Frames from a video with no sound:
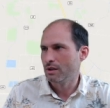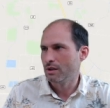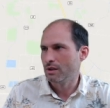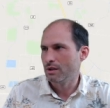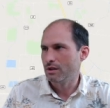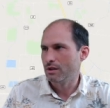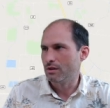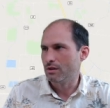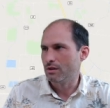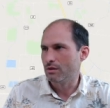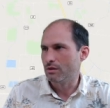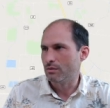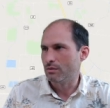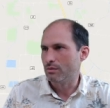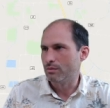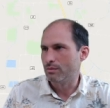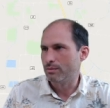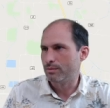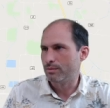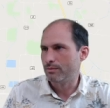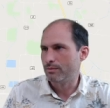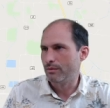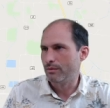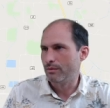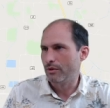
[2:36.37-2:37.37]
you know,
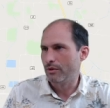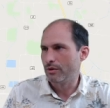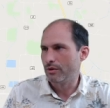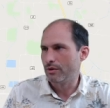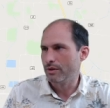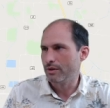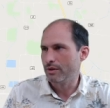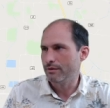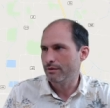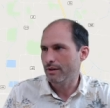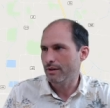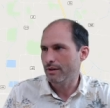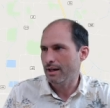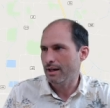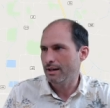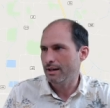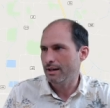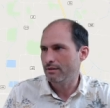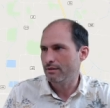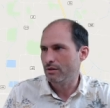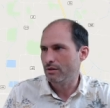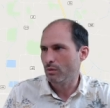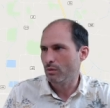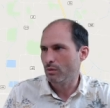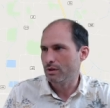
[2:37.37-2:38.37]
35
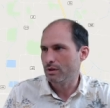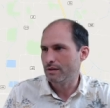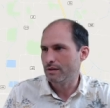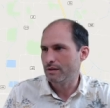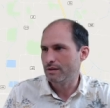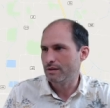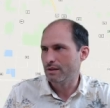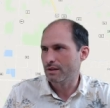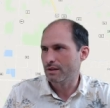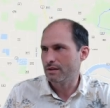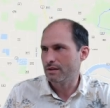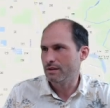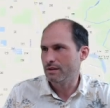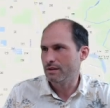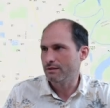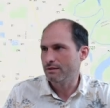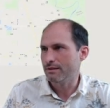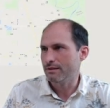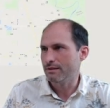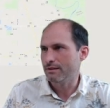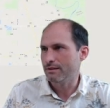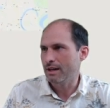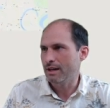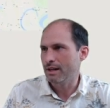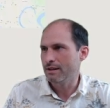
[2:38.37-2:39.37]
and the
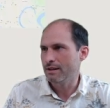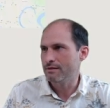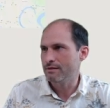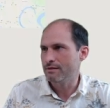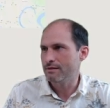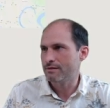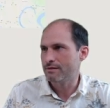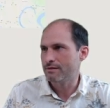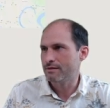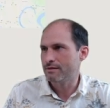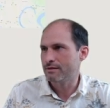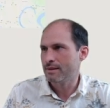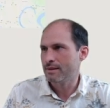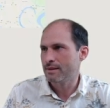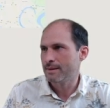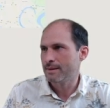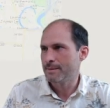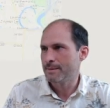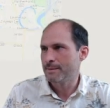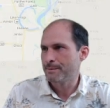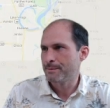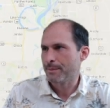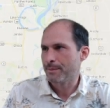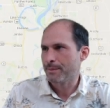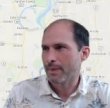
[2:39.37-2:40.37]
165.
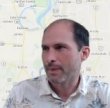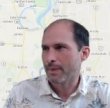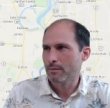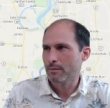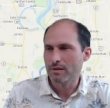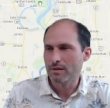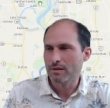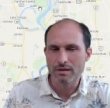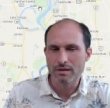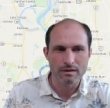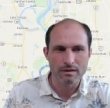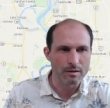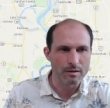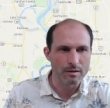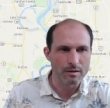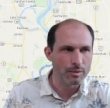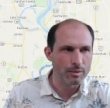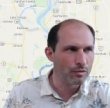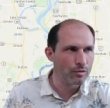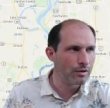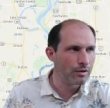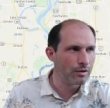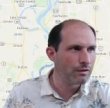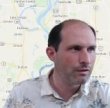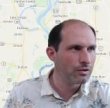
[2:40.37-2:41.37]
Mississippi
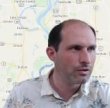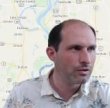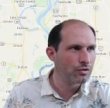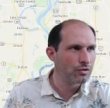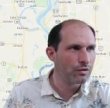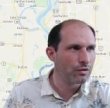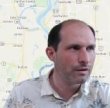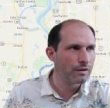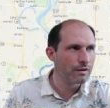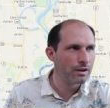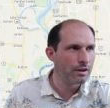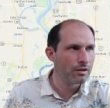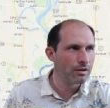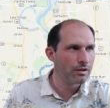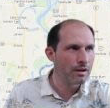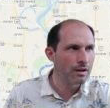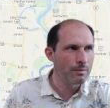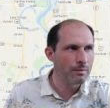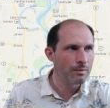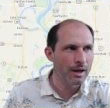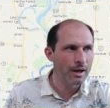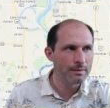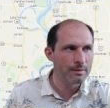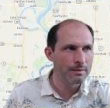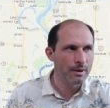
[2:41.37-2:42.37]
River's over here right
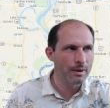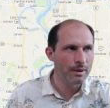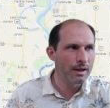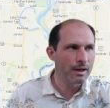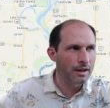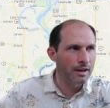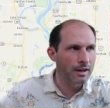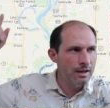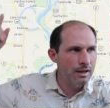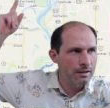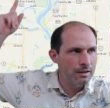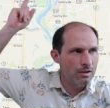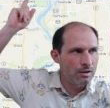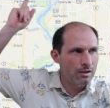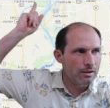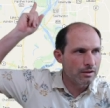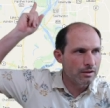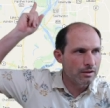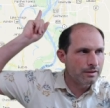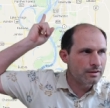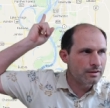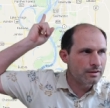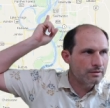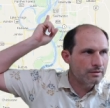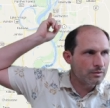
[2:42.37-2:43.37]
behind my head. All
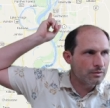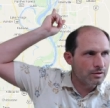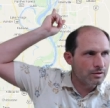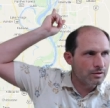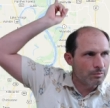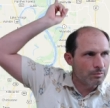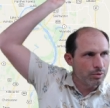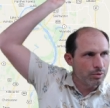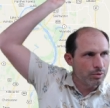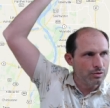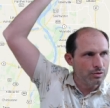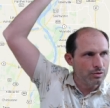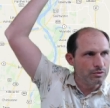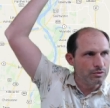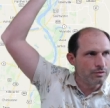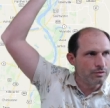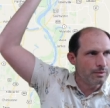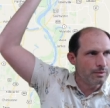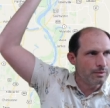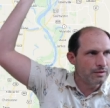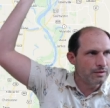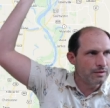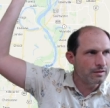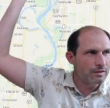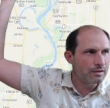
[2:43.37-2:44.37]
this this blues
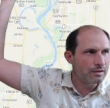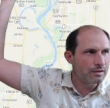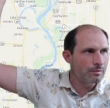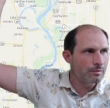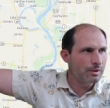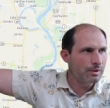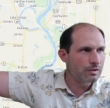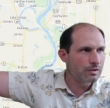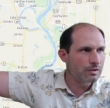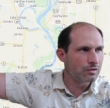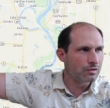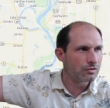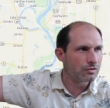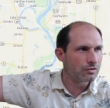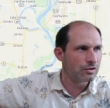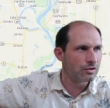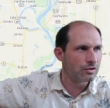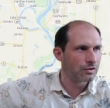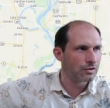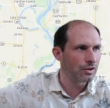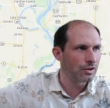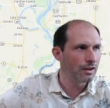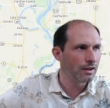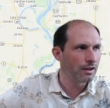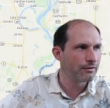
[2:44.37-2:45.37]
Mississippi, so it's
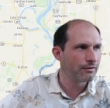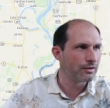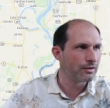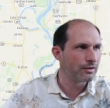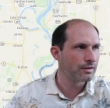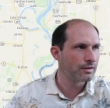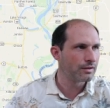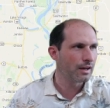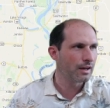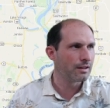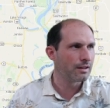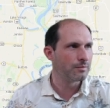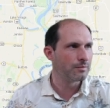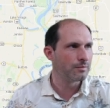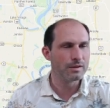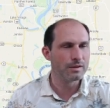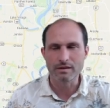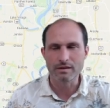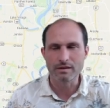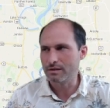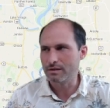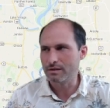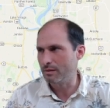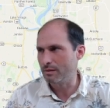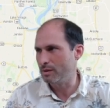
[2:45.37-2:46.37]
just off the side of
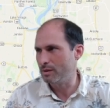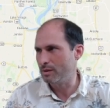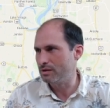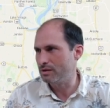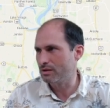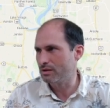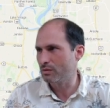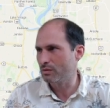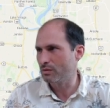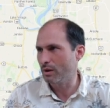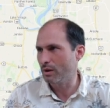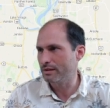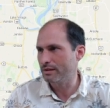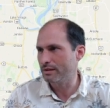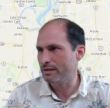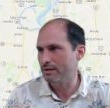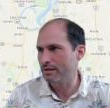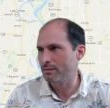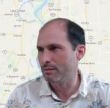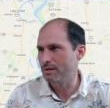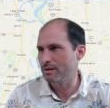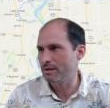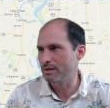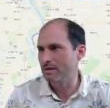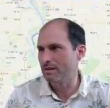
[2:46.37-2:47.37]
Mississippi, just west of
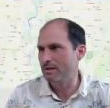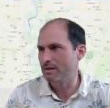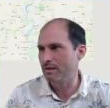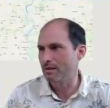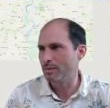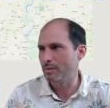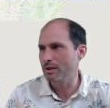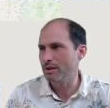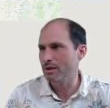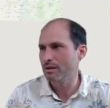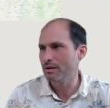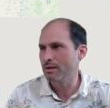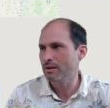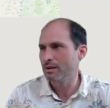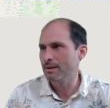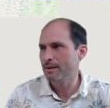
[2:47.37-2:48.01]
Mississippi.